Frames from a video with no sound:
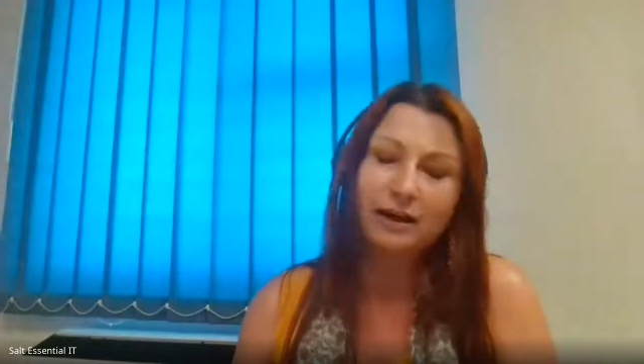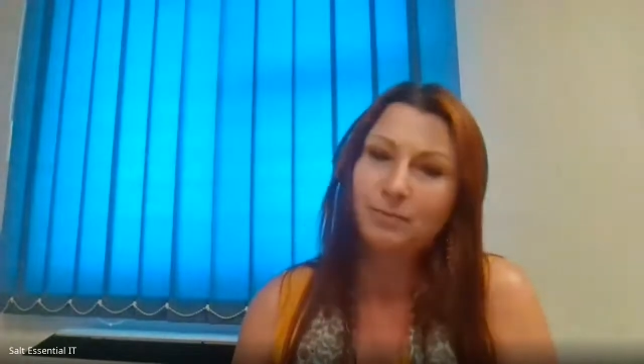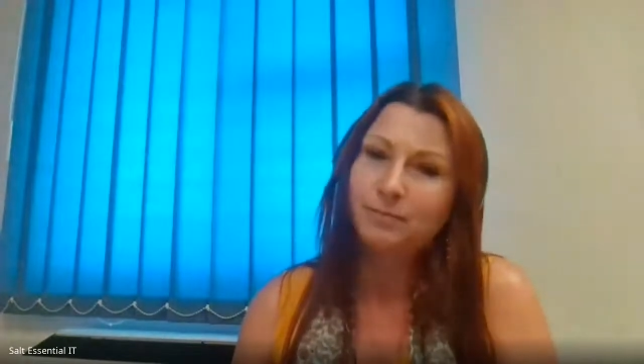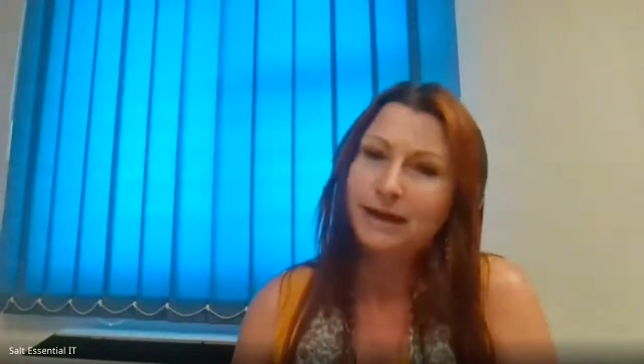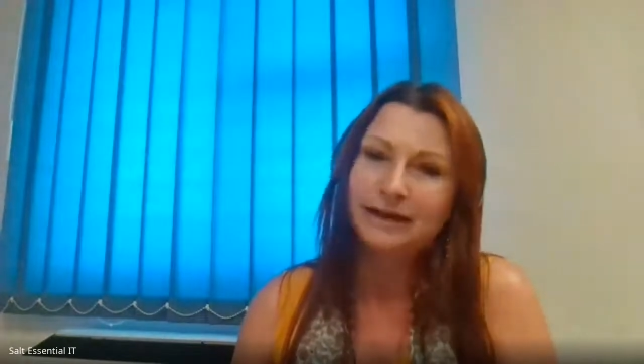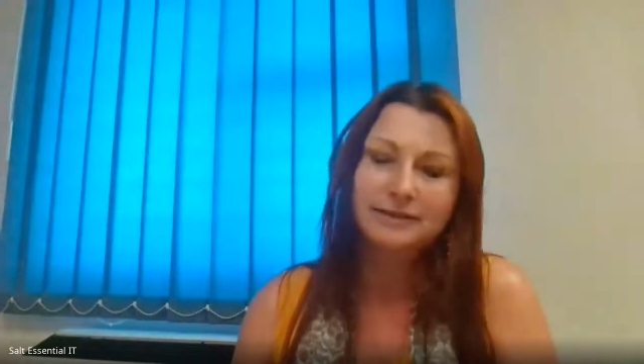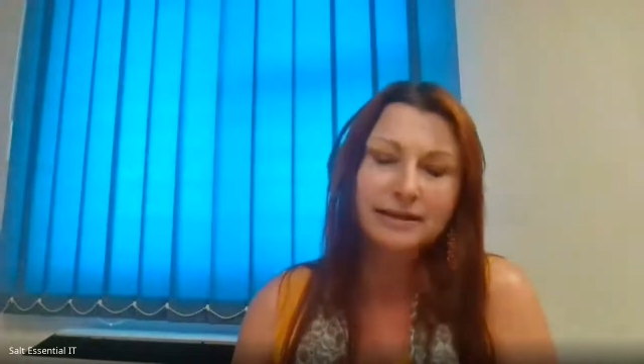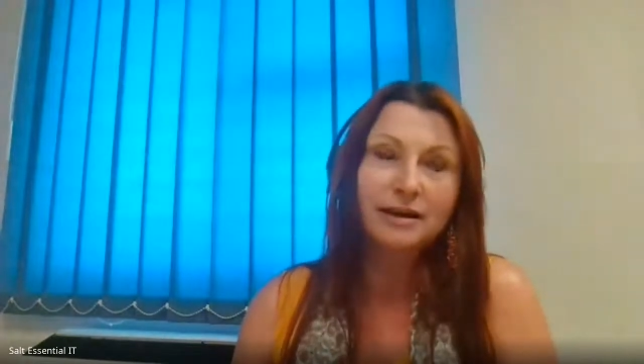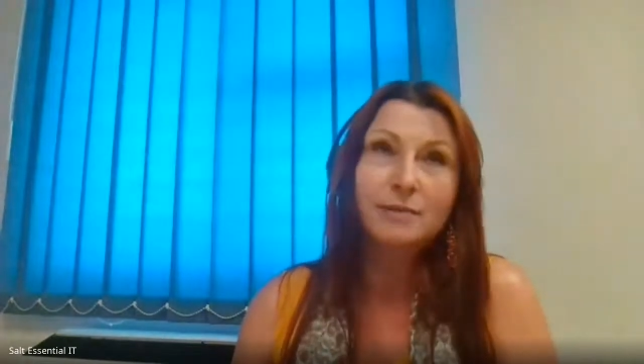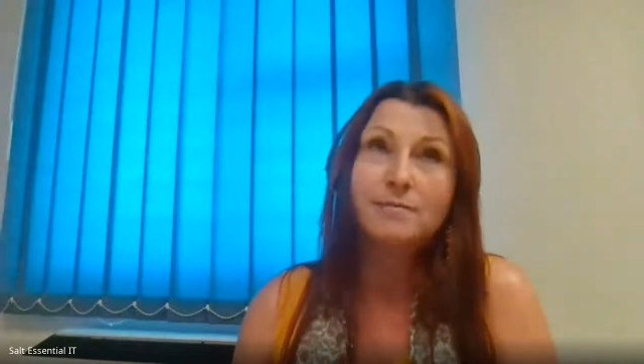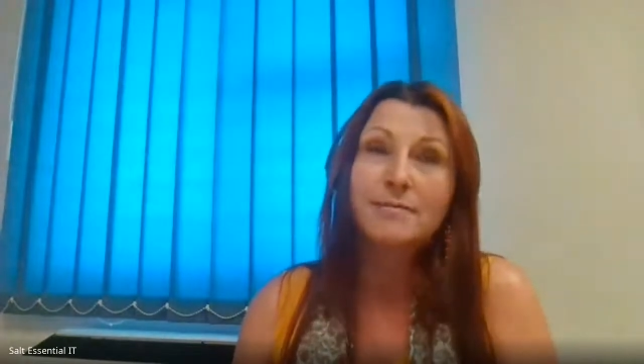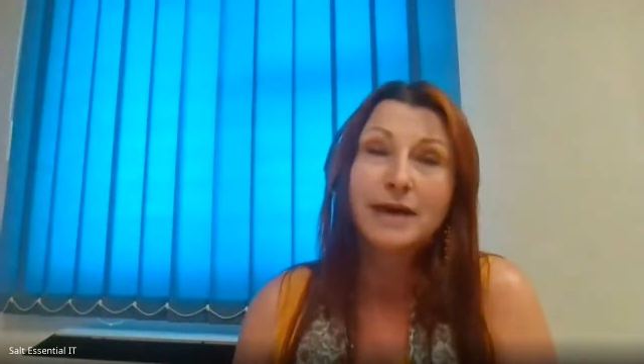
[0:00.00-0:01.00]
impact, an
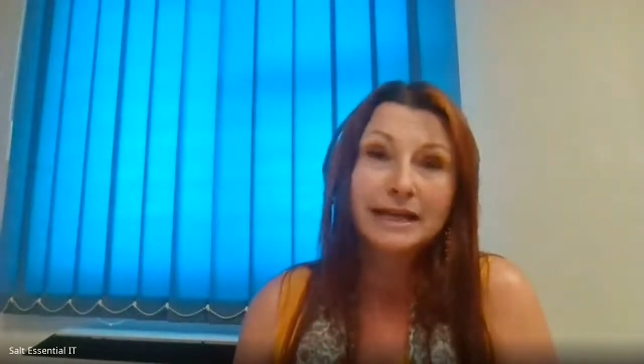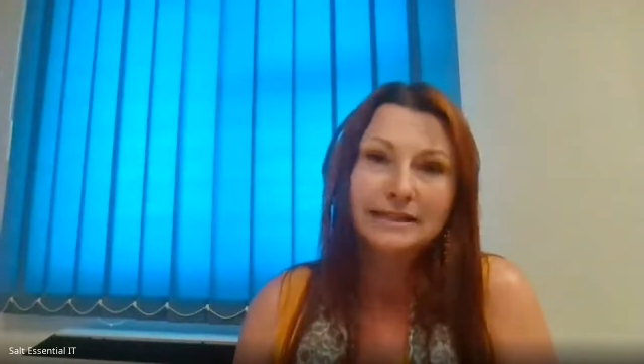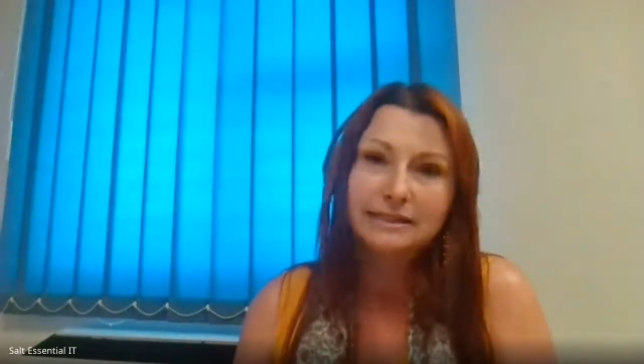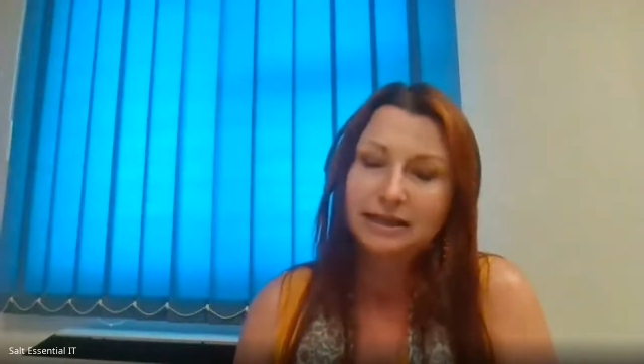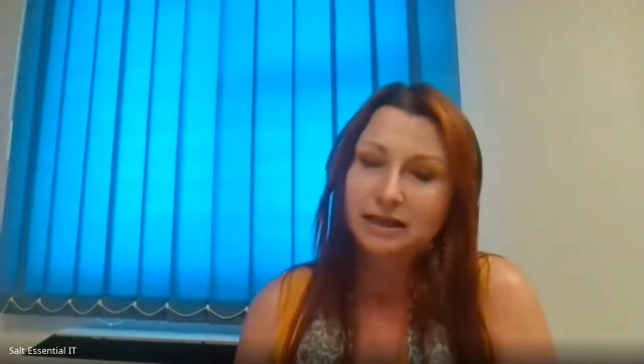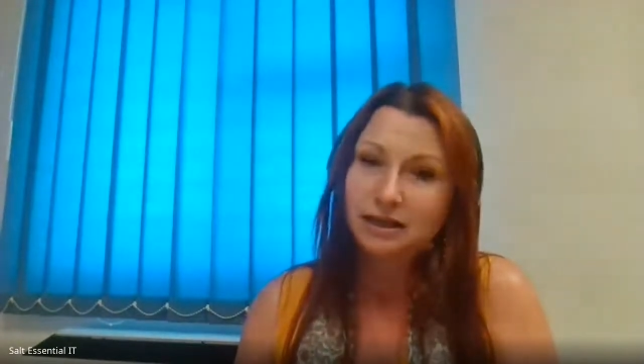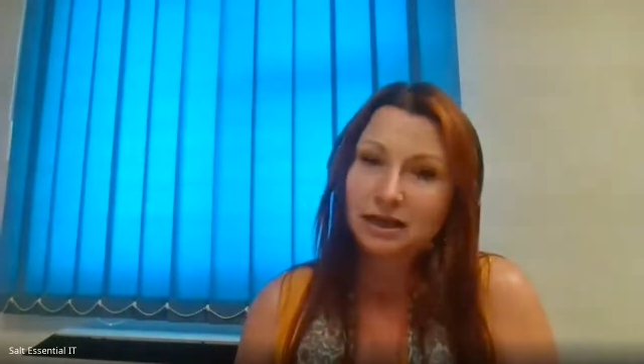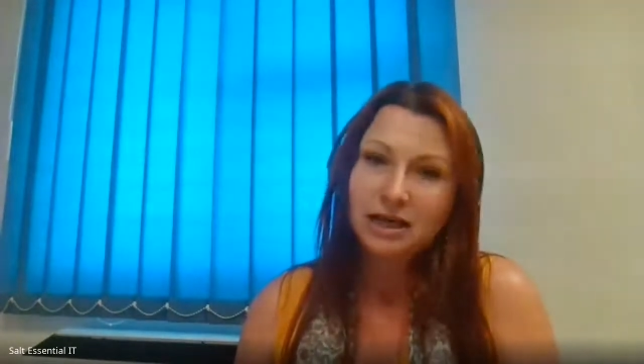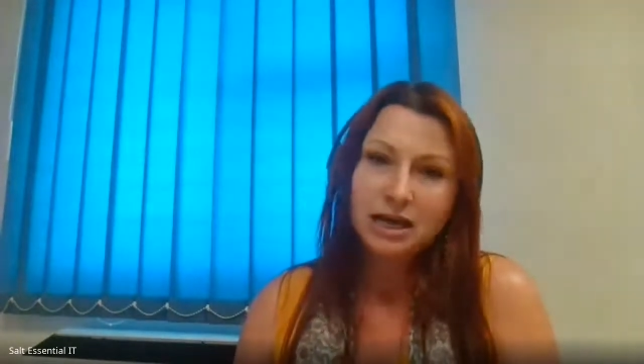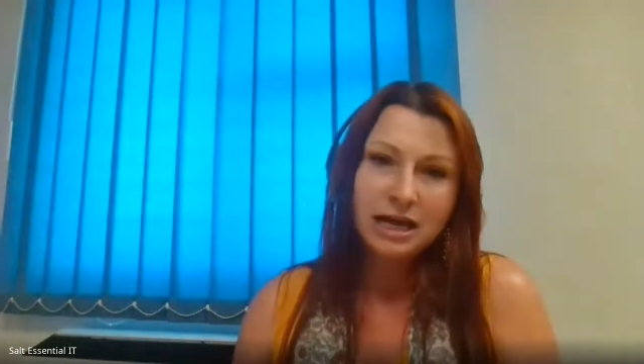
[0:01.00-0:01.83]
amazing